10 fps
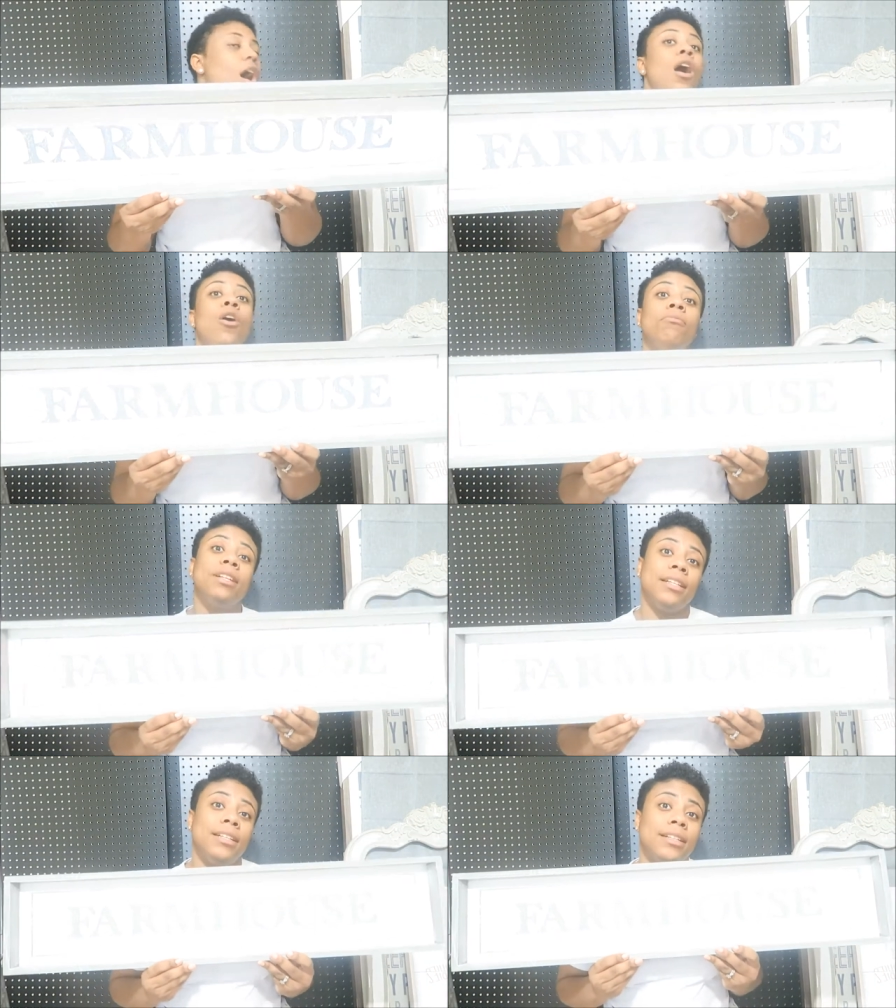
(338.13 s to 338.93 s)
Home
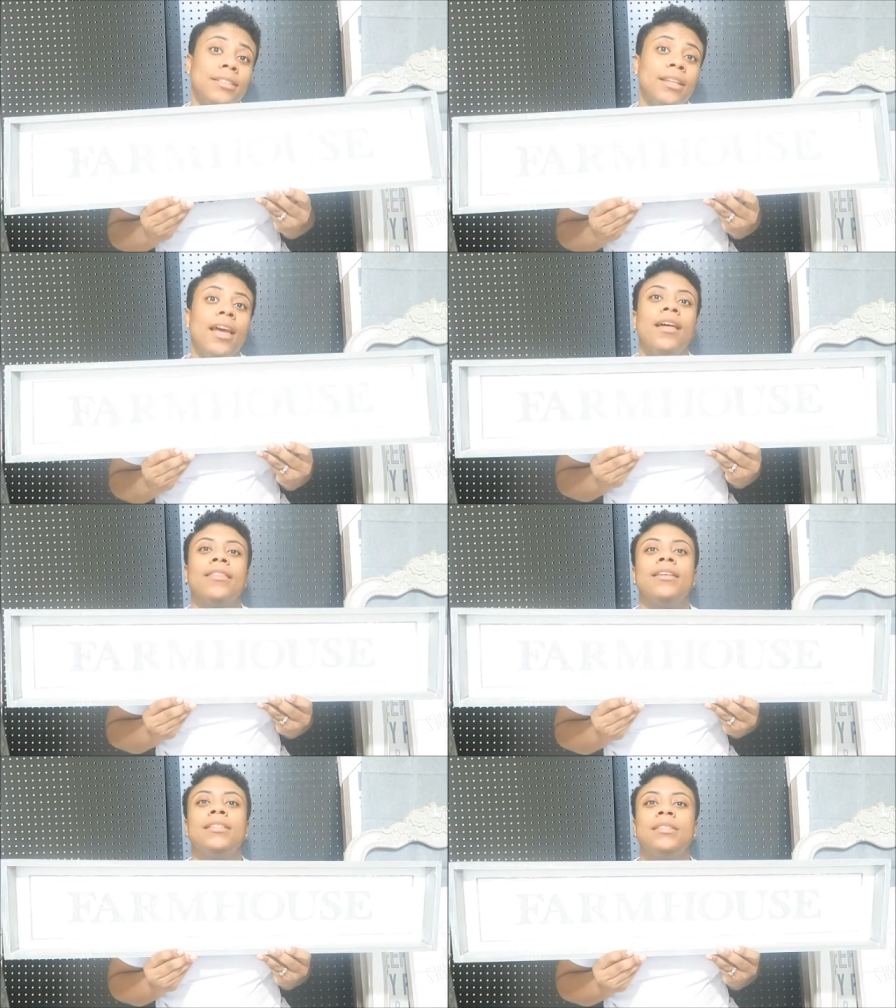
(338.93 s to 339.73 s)
Goods
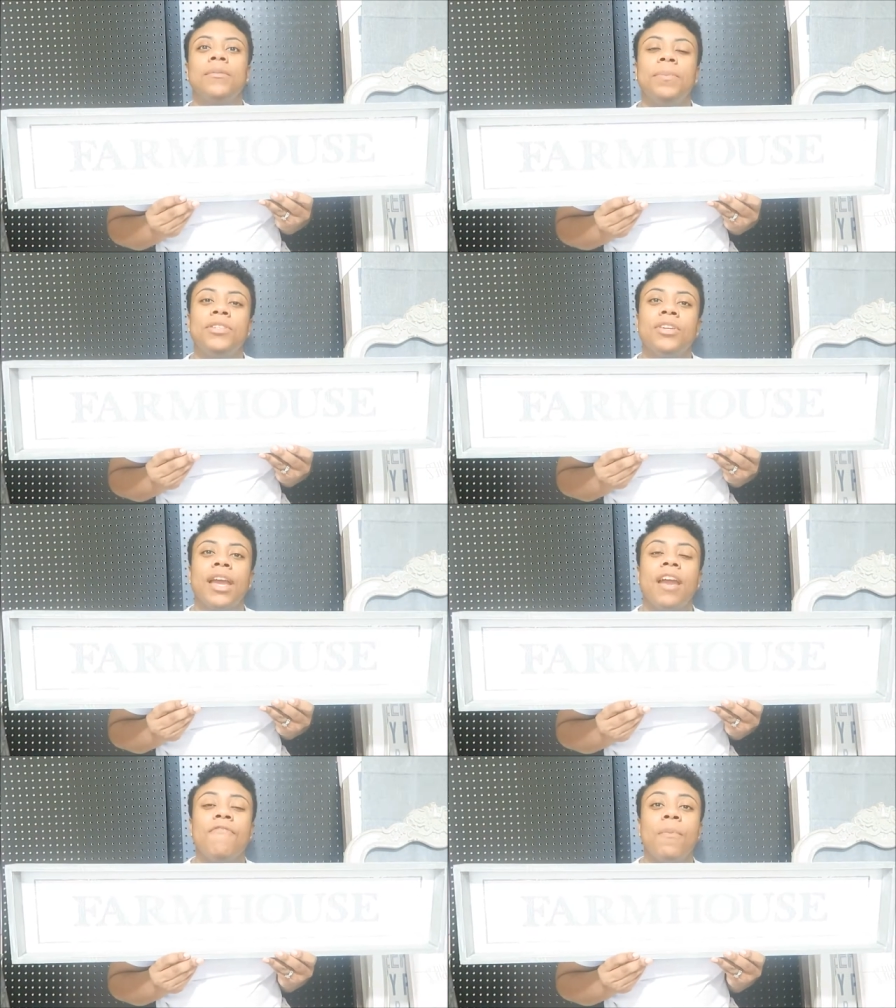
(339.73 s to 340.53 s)
this picture
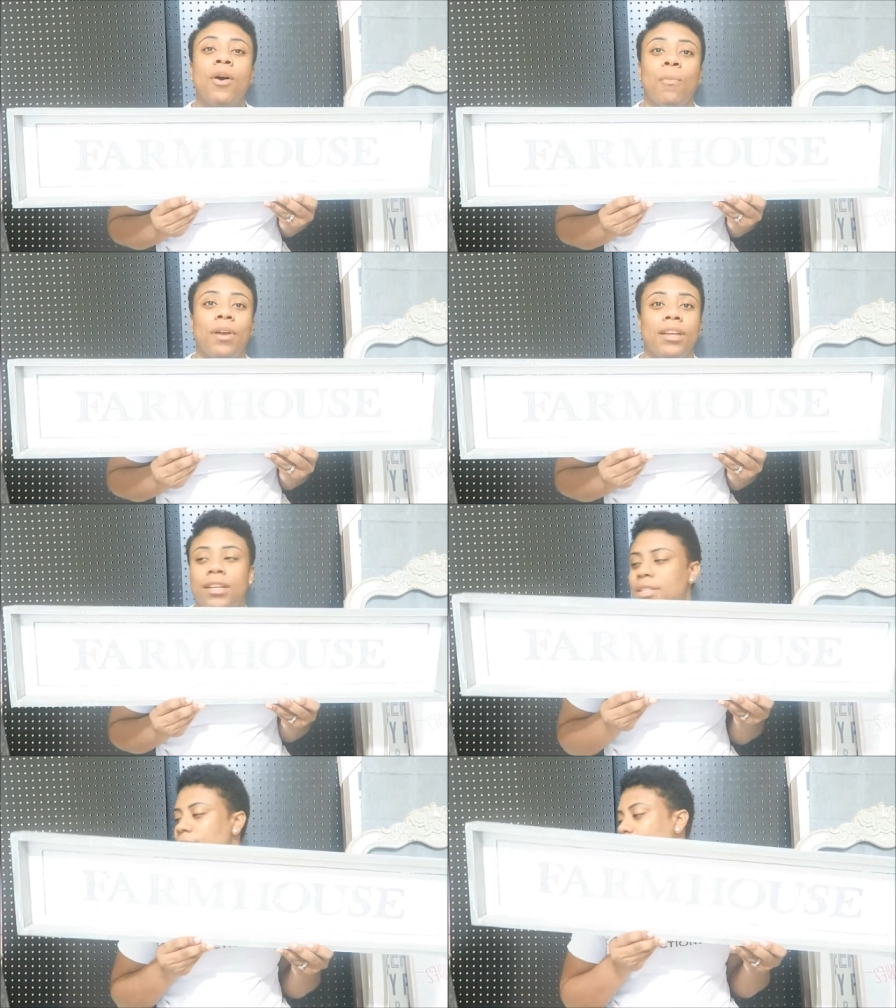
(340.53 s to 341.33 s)
came from Home Goods